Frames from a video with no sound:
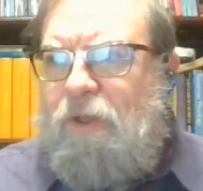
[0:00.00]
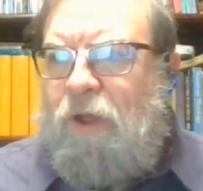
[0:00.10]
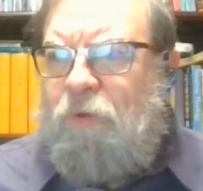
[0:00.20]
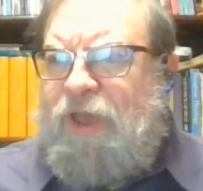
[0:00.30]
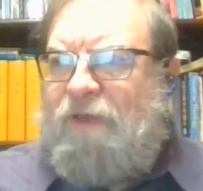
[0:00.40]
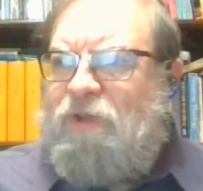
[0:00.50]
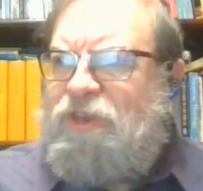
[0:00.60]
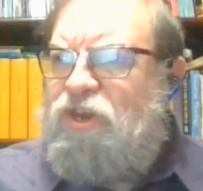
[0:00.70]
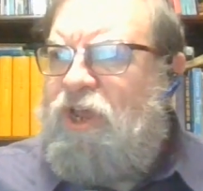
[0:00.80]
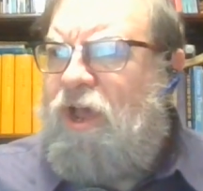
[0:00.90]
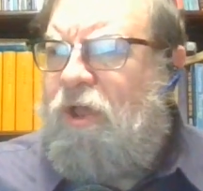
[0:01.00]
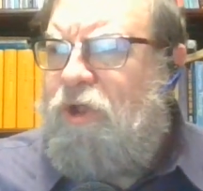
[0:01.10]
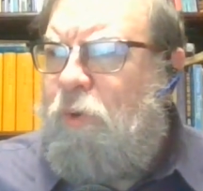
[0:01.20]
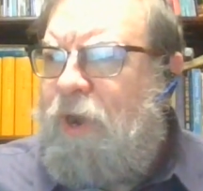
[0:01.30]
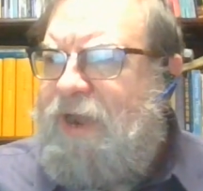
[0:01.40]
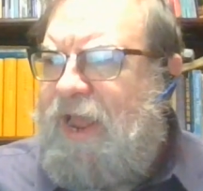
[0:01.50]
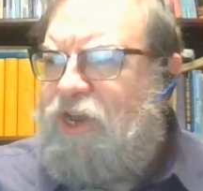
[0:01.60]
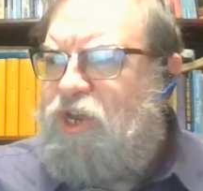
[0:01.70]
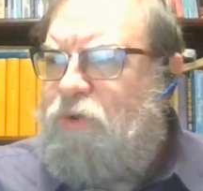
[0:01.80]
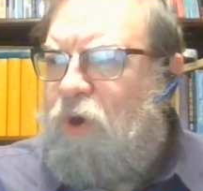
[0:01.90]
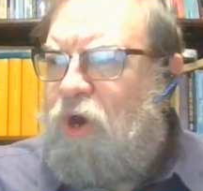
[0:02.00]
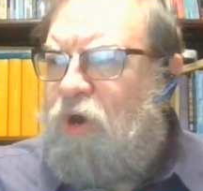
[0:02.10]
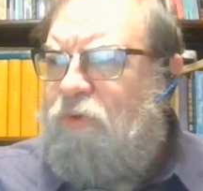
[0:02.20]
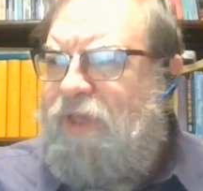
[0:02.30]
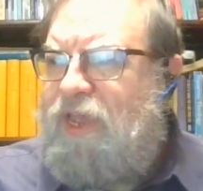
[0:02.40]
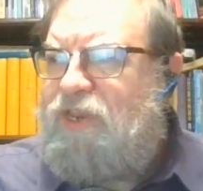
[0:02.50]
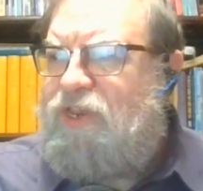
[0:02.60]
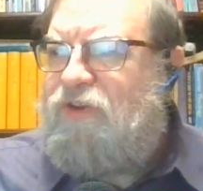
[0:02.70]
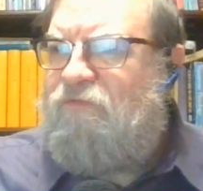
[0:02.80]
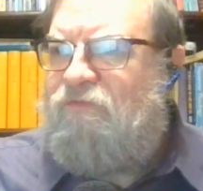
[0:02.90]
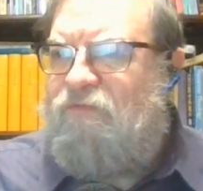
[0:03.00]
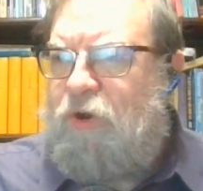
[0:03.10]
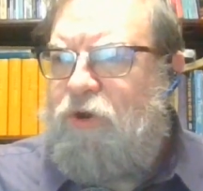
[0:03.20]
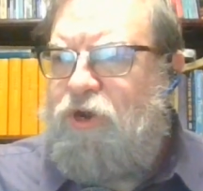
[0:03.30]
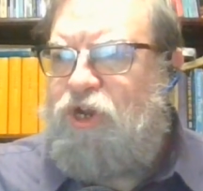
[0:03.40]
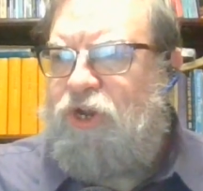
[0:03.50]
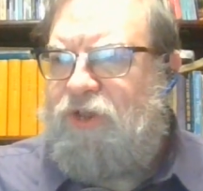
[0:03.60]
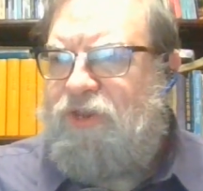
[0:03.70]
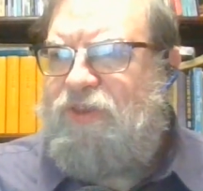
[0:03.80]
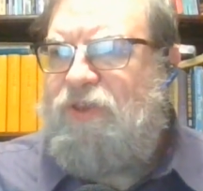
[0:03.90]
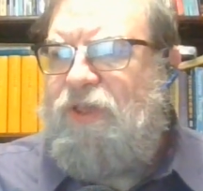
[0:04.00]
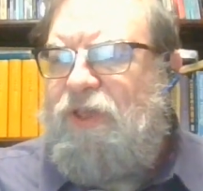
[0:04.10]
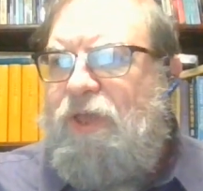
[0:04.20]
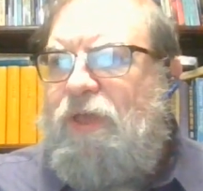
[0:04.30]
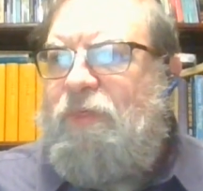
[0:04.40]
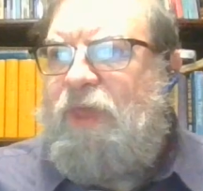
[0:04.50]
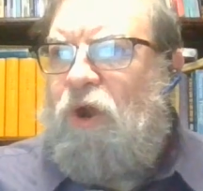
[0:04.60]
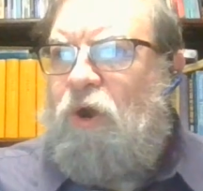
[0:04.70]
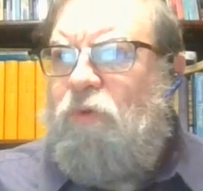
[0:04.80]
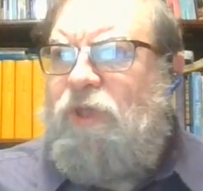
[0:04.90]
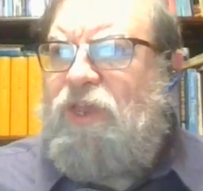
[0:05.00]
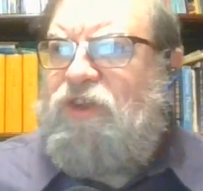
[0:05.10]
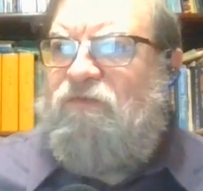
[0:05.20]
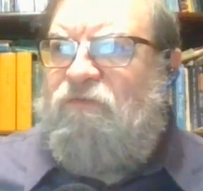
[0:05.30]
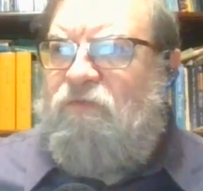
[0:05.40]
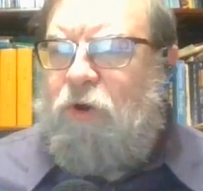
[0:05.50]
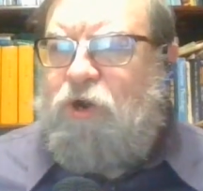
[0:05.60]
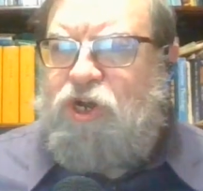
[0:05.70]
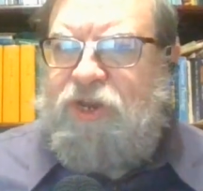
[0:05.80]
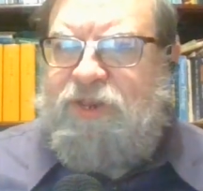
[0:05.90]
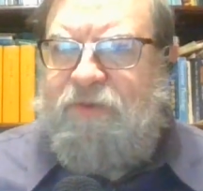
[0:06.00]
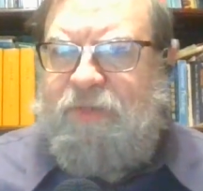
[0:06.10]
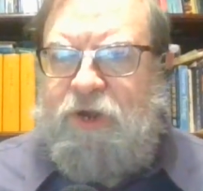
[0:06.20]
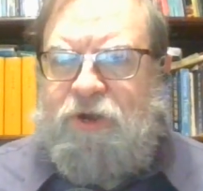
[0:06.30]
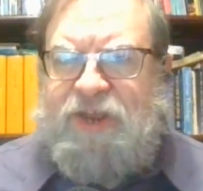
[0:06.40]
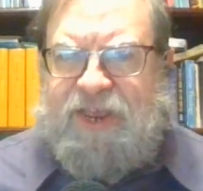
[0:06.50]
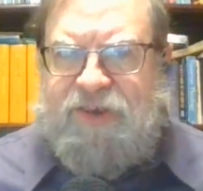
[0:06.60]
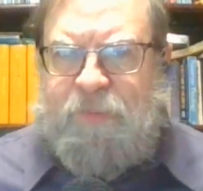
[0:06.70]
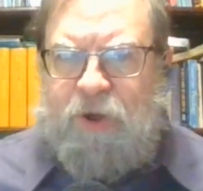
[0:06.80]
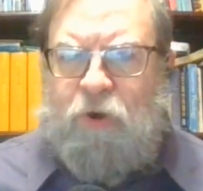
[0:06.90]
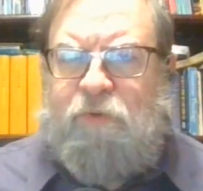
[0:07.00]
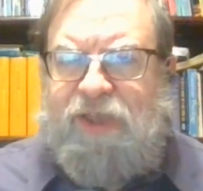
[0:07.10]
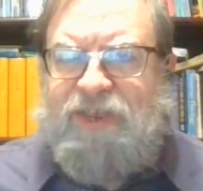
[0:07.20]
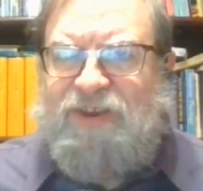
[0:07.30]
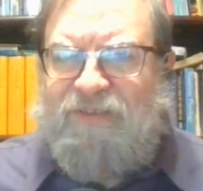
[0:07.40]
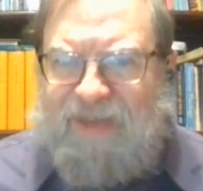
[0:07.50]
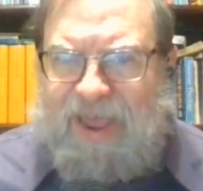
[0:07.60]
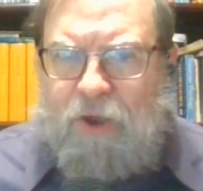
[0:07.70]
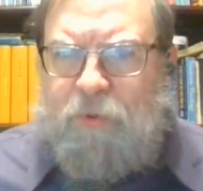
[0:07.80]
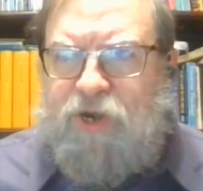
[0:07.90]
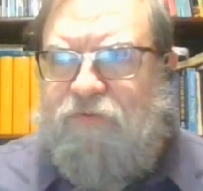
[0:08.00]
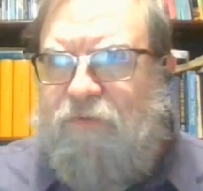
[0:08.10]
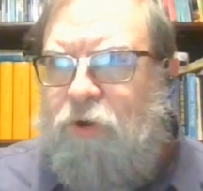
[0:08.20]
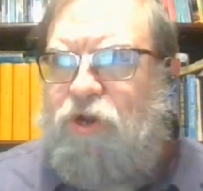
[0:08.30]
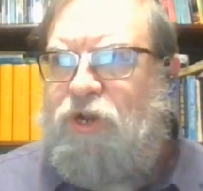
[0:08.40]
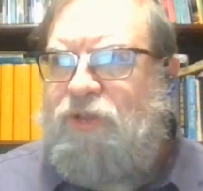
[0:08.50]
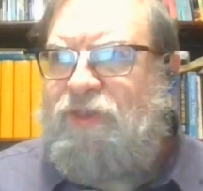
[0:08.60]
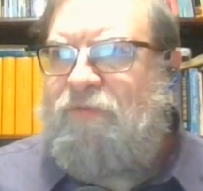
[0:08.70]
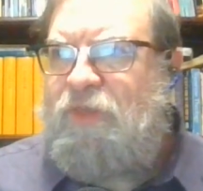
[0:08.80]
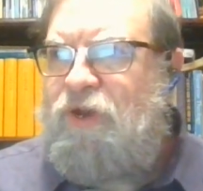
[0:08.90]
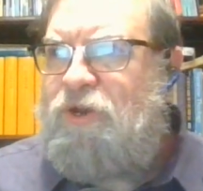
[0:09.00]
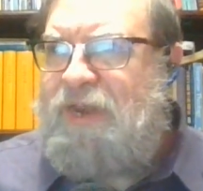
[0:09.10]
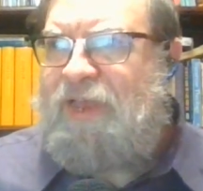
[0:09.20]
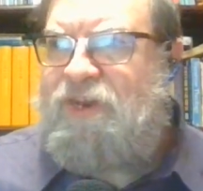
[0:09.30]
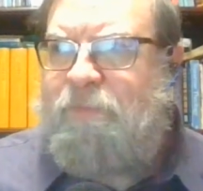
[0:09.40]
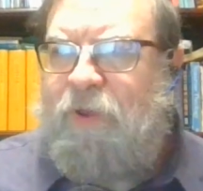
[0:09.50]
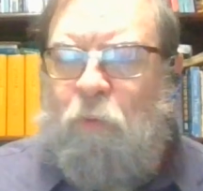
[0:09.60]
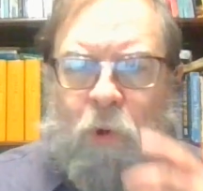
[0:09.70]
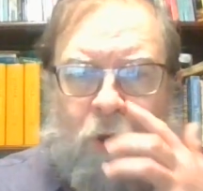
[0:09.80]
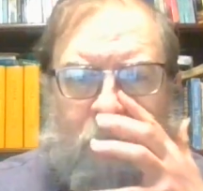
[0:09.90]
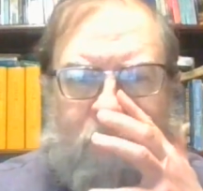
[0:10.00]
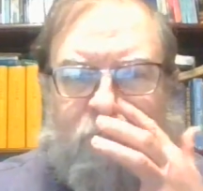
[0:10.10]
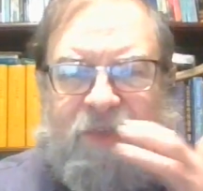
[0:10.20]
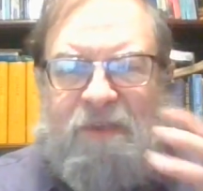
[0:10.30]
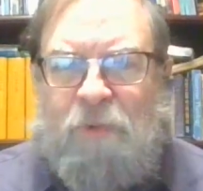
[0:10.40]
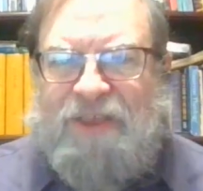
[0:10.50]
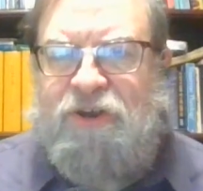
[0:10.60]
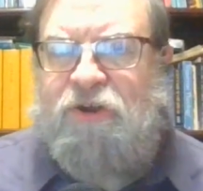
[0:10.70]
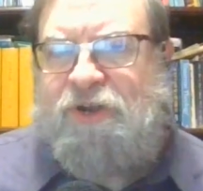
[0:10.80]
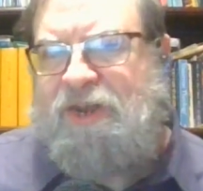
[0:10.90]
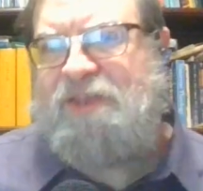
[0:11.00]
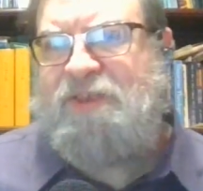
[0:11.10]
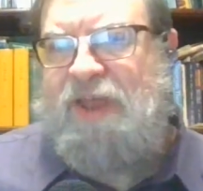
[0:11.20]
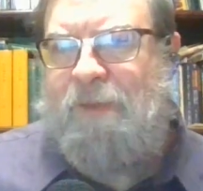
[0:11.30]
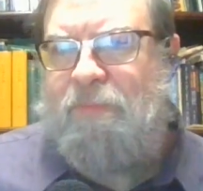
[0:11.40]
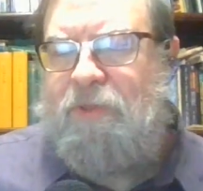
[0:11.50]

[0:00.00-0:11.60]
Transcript: Okay, let's go on now to earliest versions. The earliest versions of the New Testament, earliest language versions of the New Testament, were of the Western text type.